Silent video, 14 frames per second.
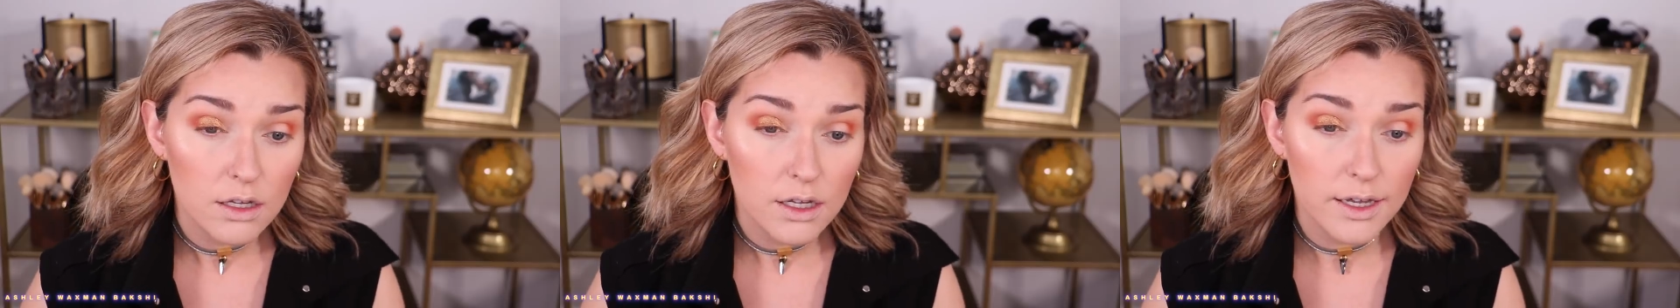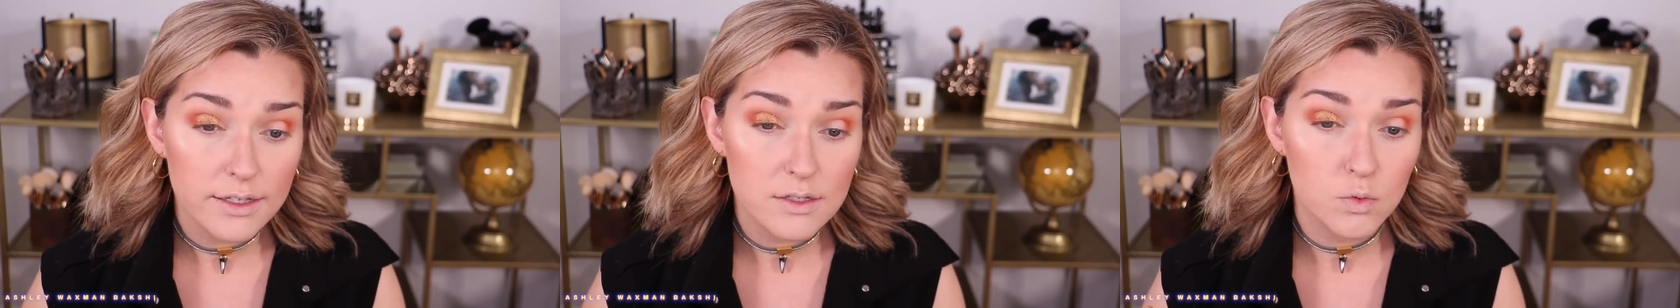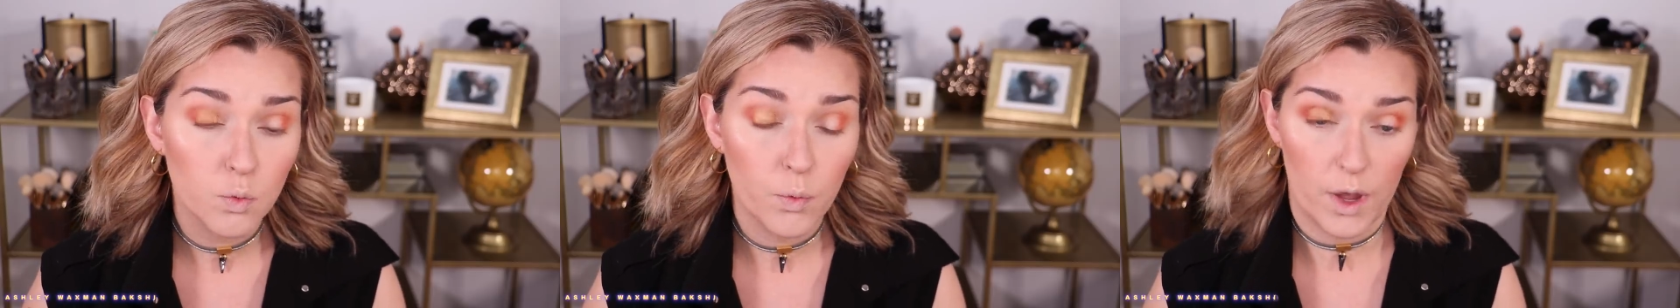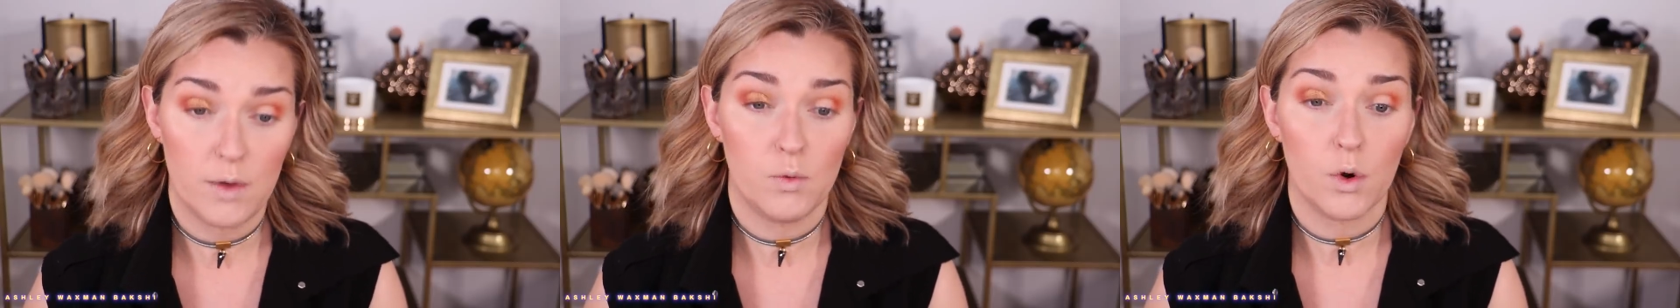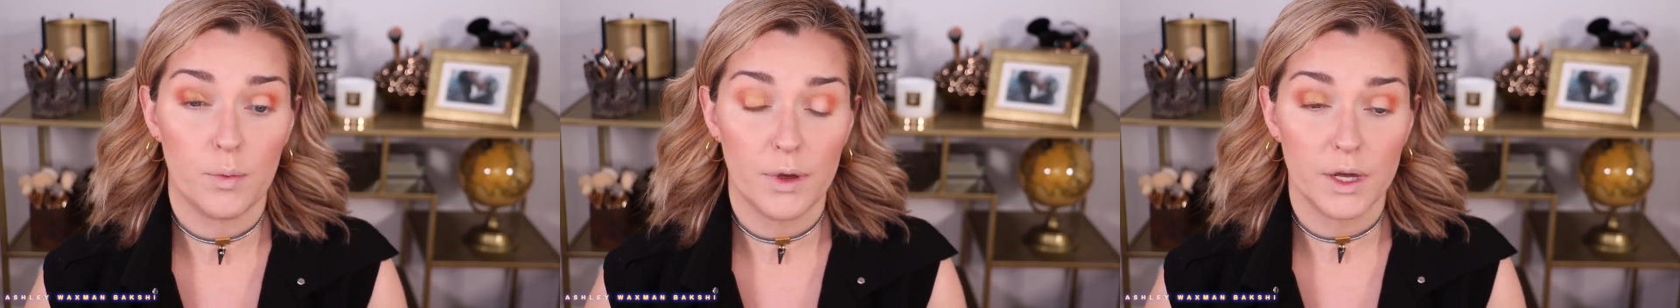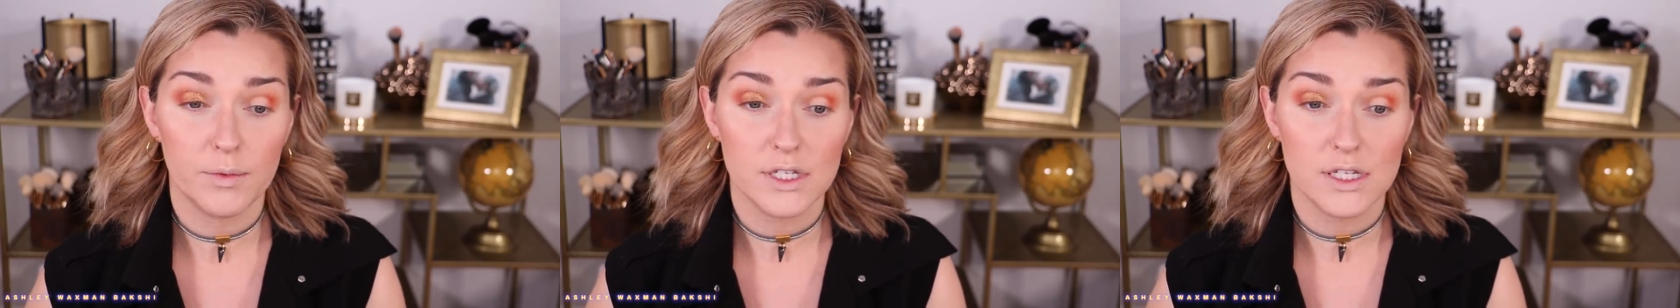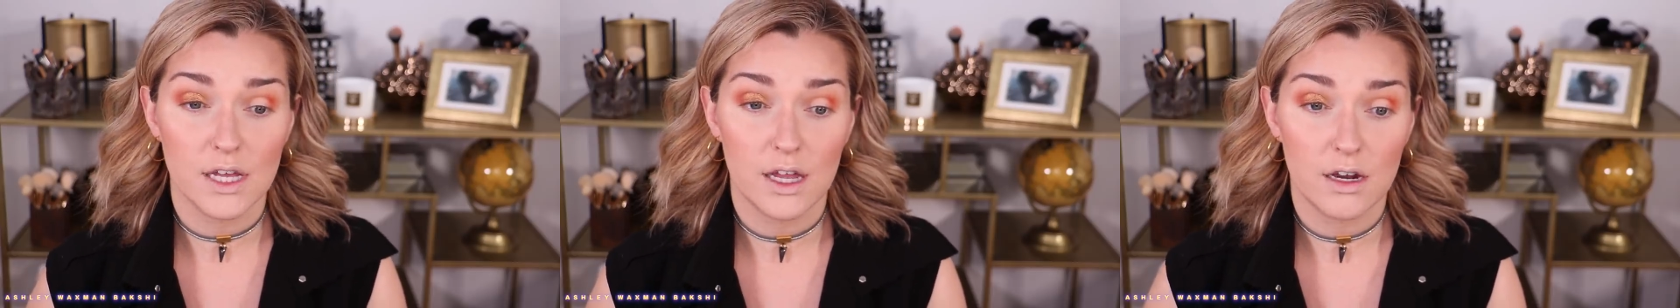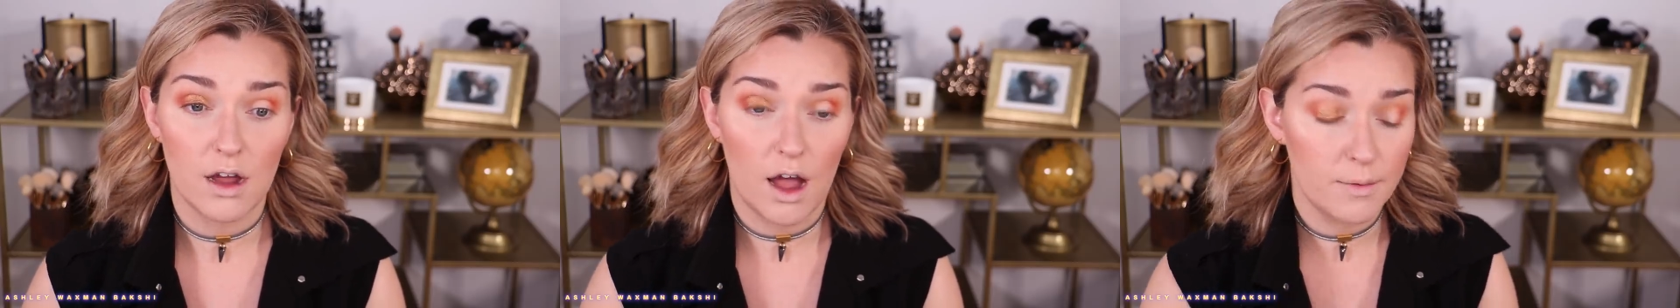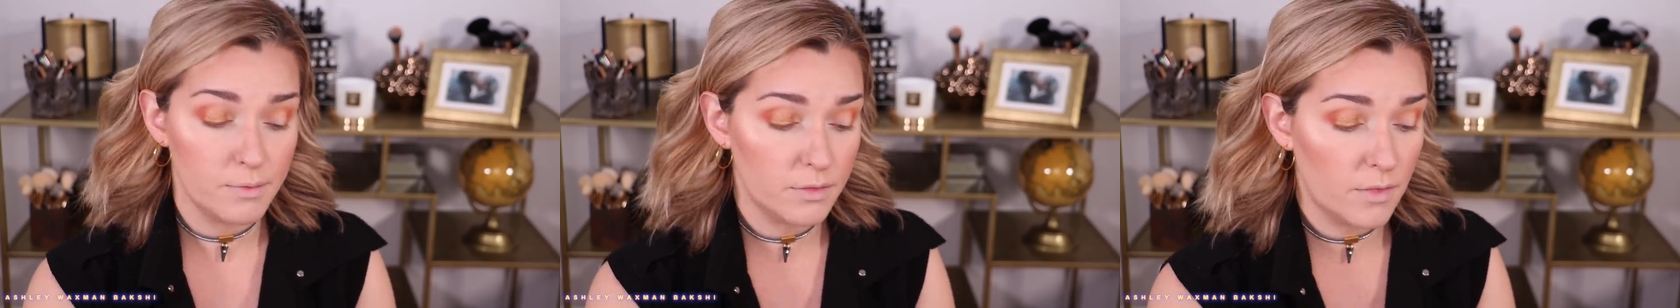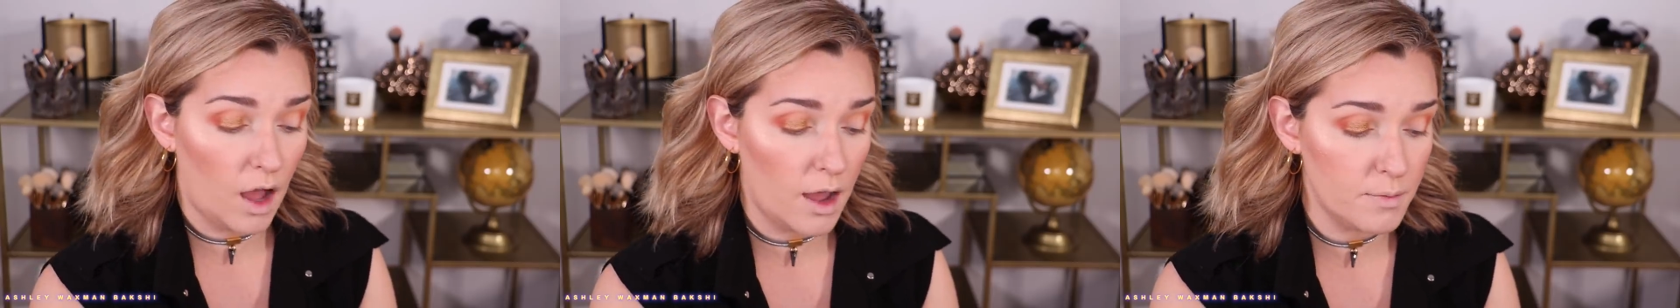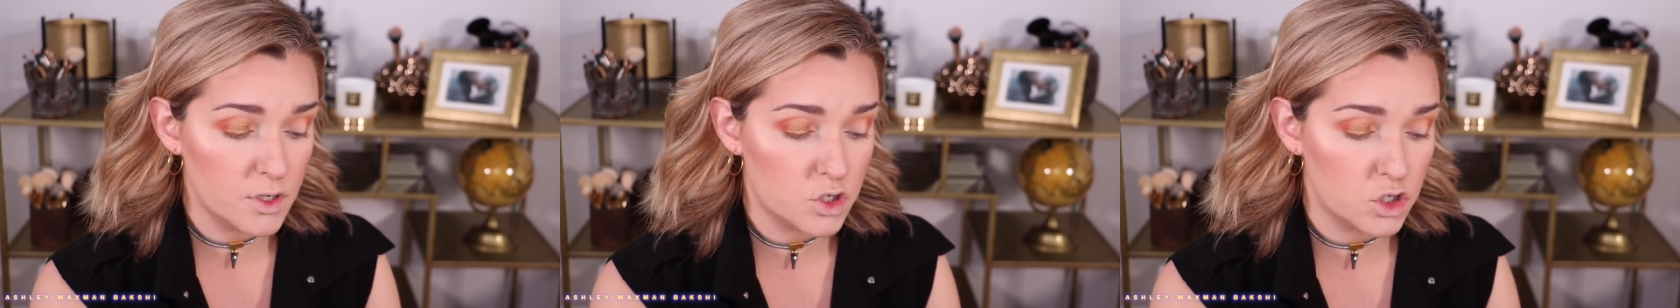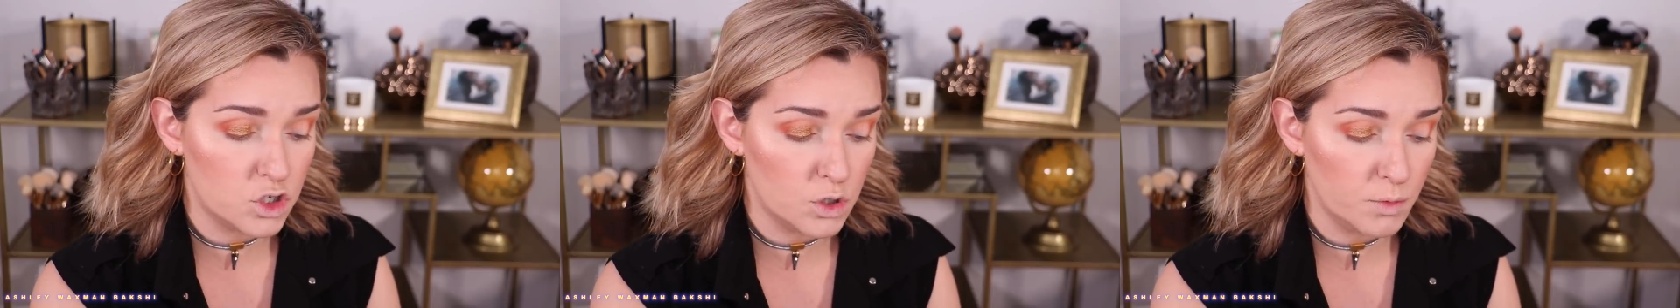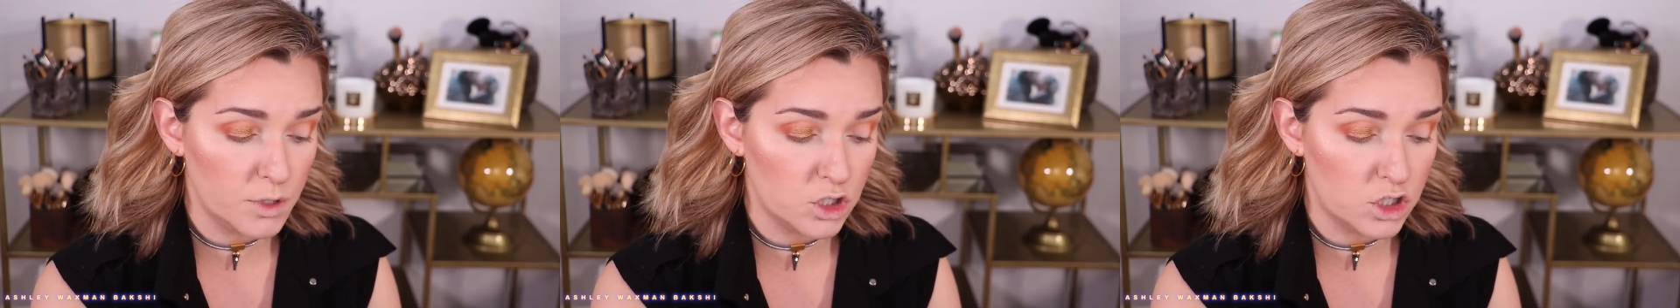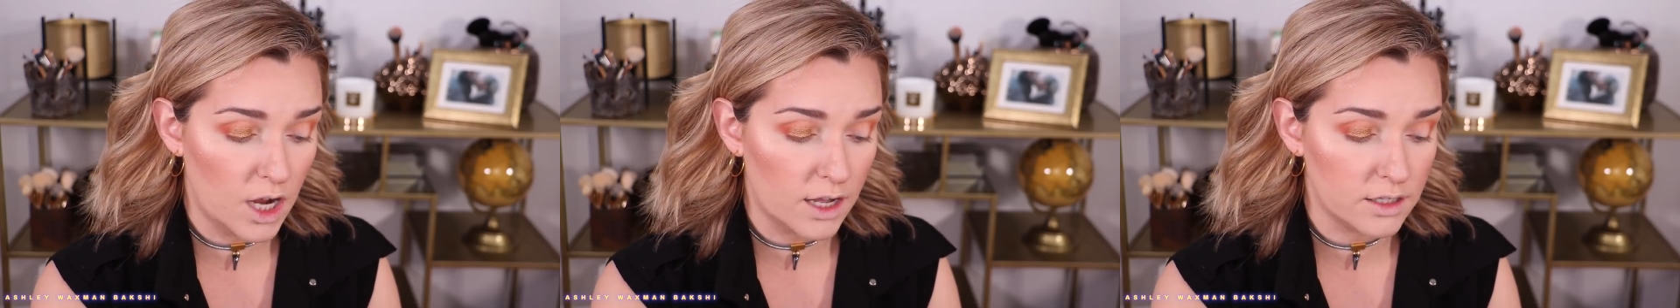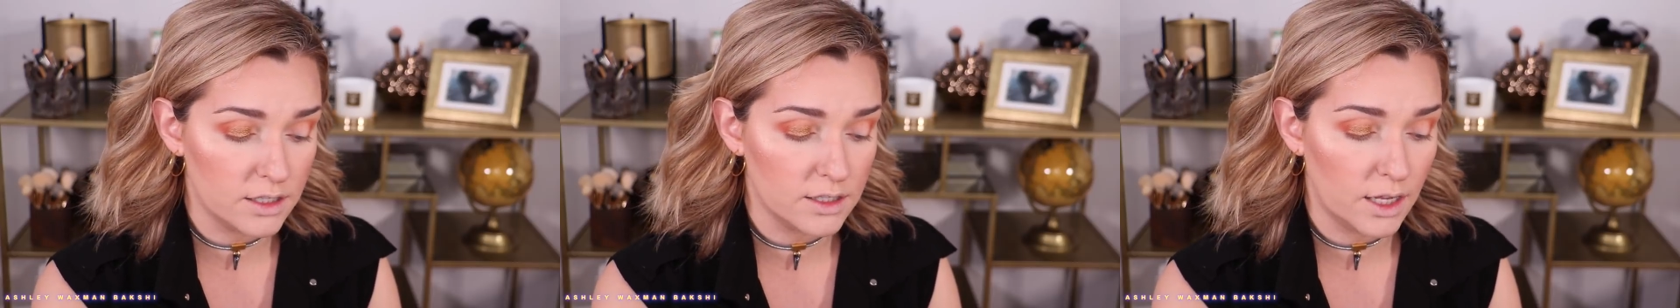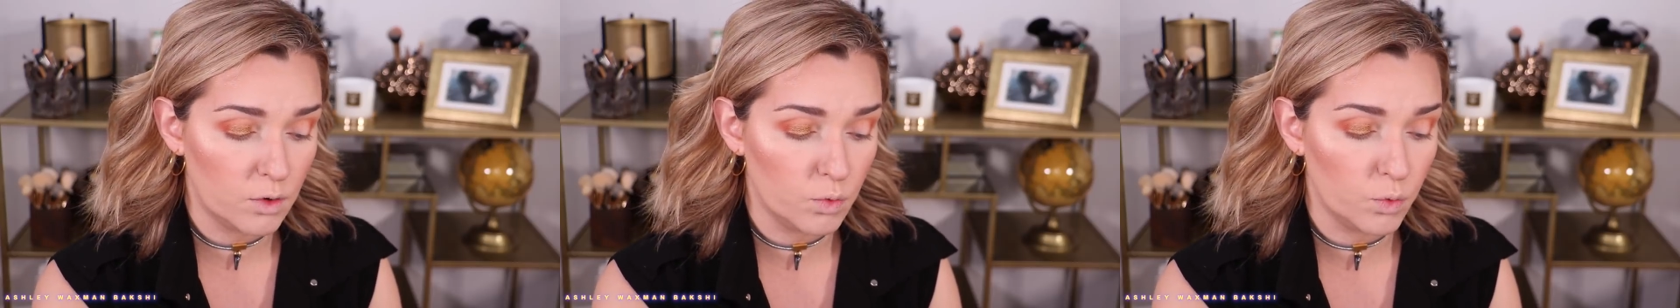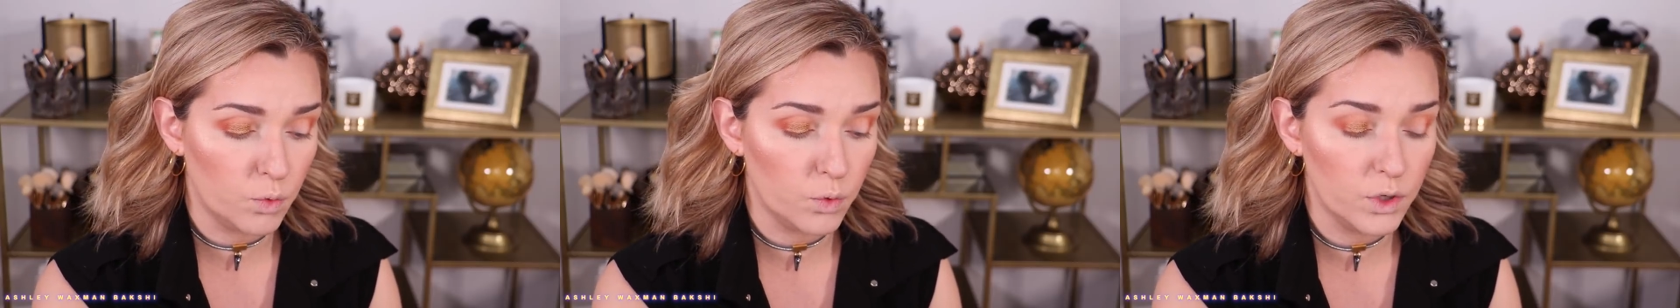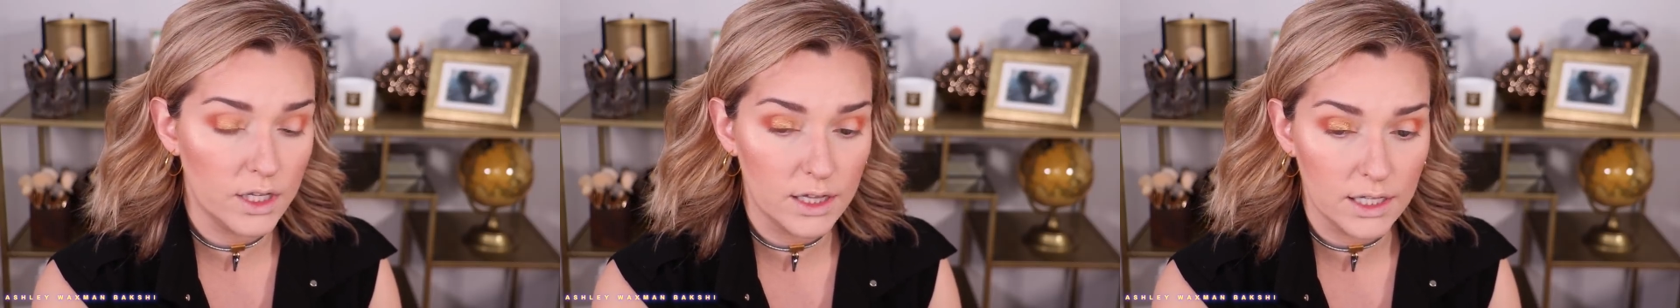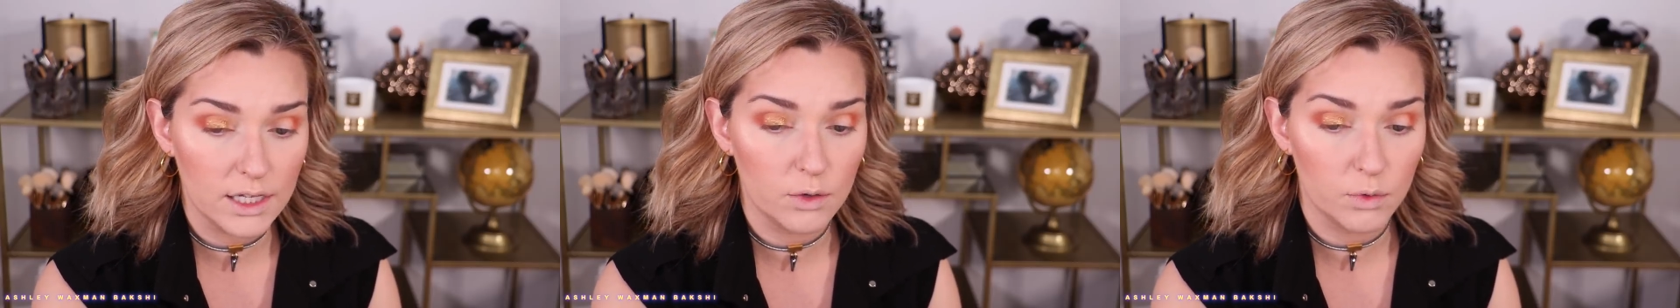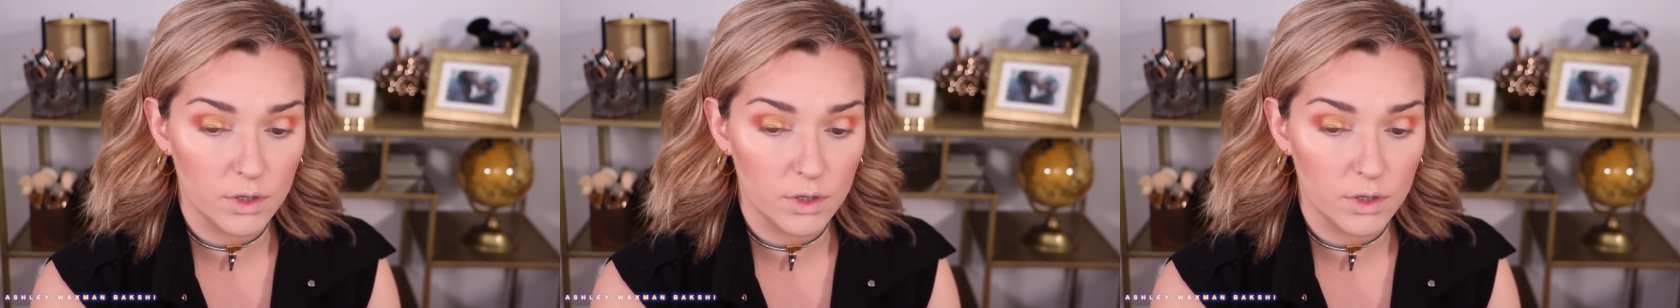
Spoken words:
It's way more pigmented. I'm assuming Jaclyn like really,